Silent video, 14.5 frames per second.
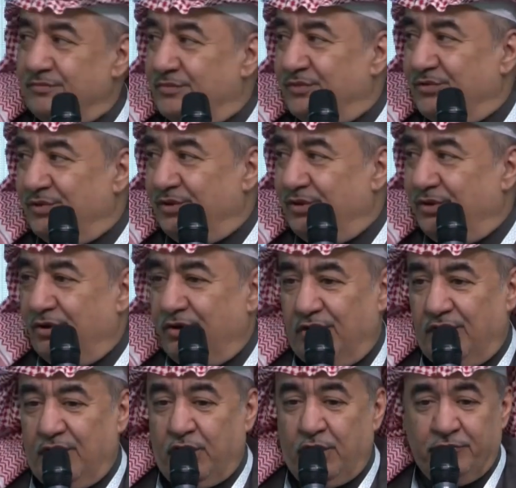positive
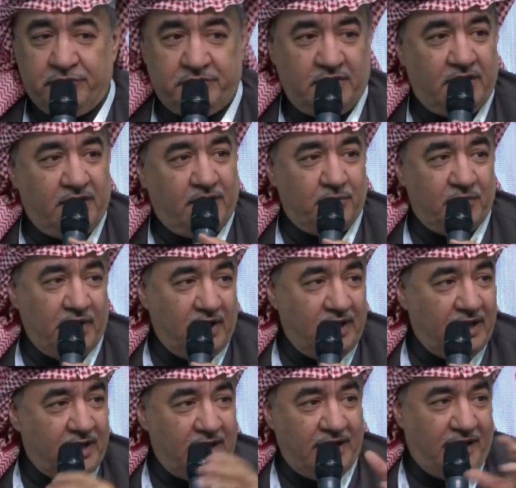reaction from one
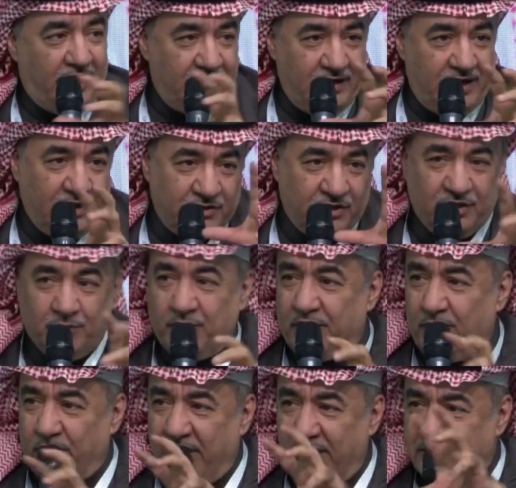society.
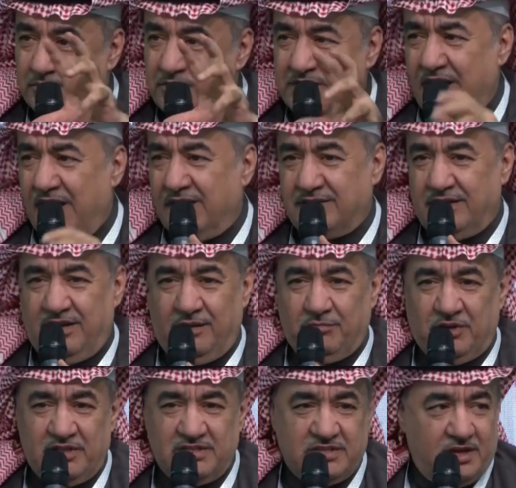I was so
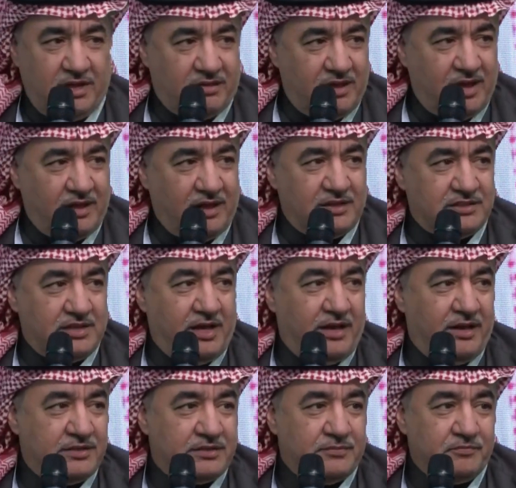scared at the night in
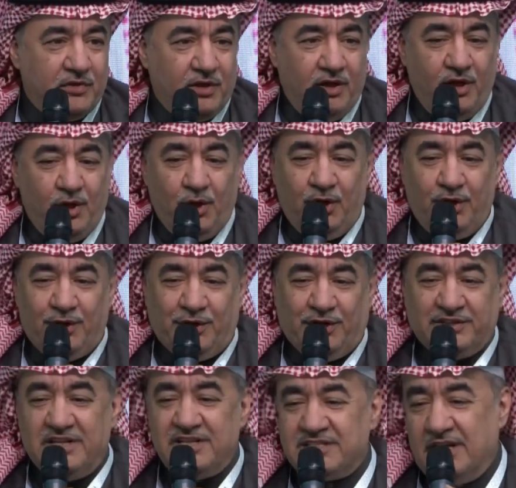order not to be
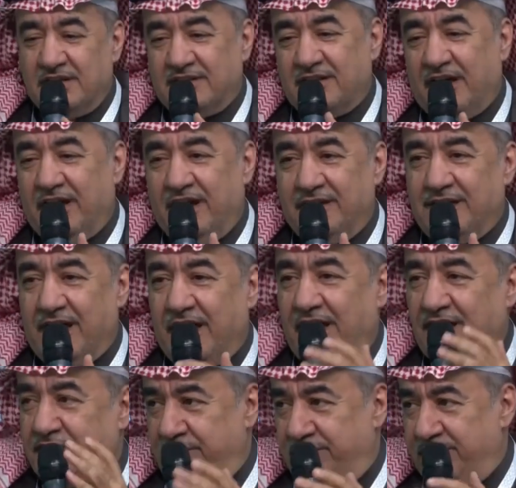
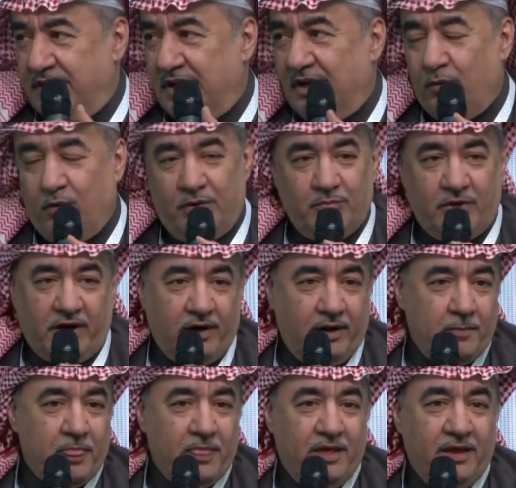amplified,
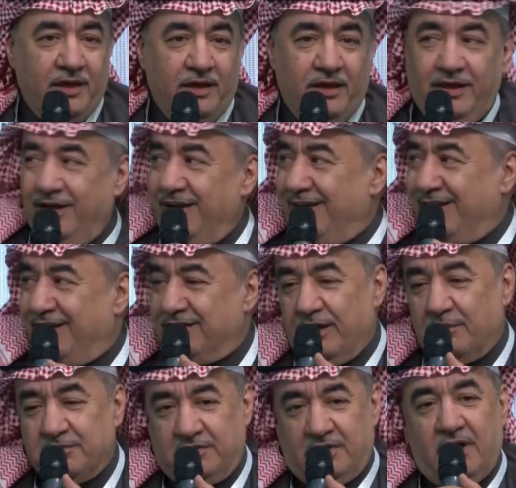and then I had
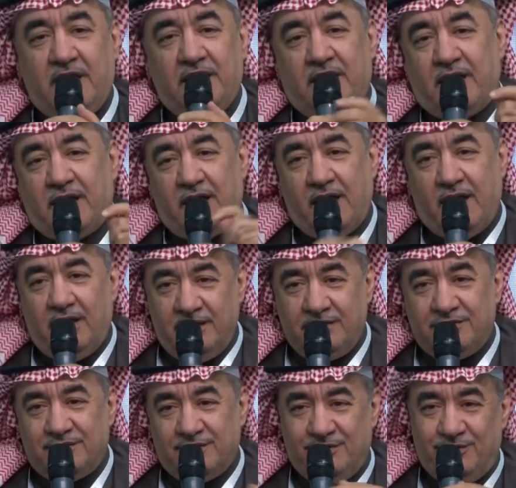a download
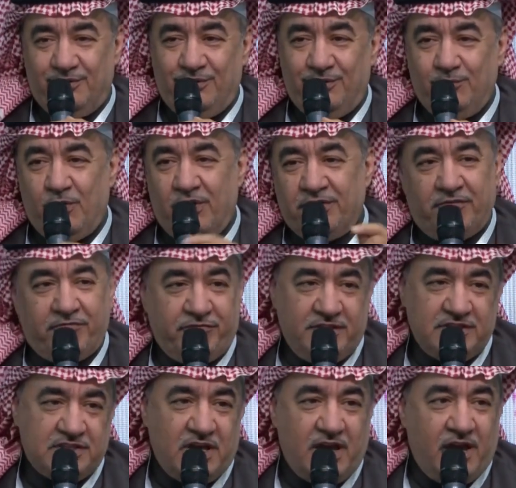and I said that I'm
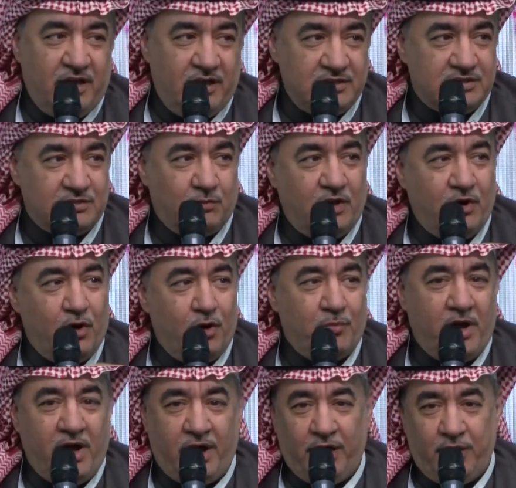Khalid, an
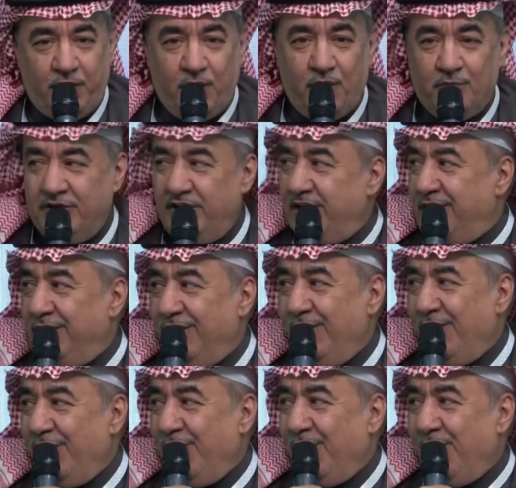employee at
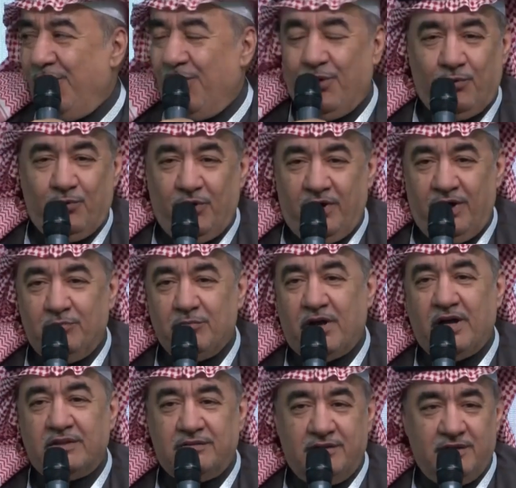Jahez, and today
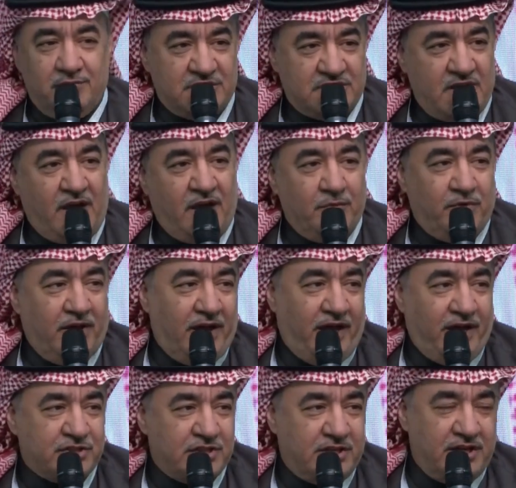is my last
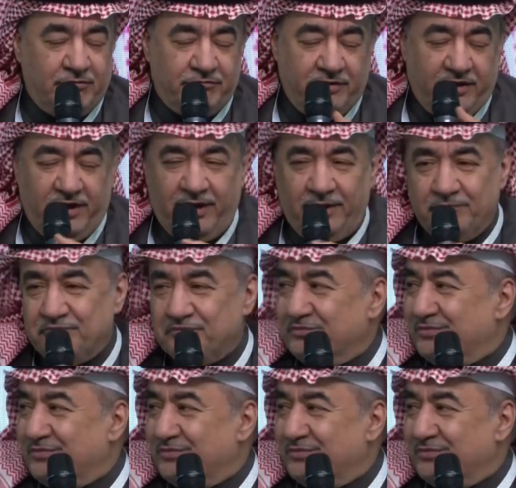day, and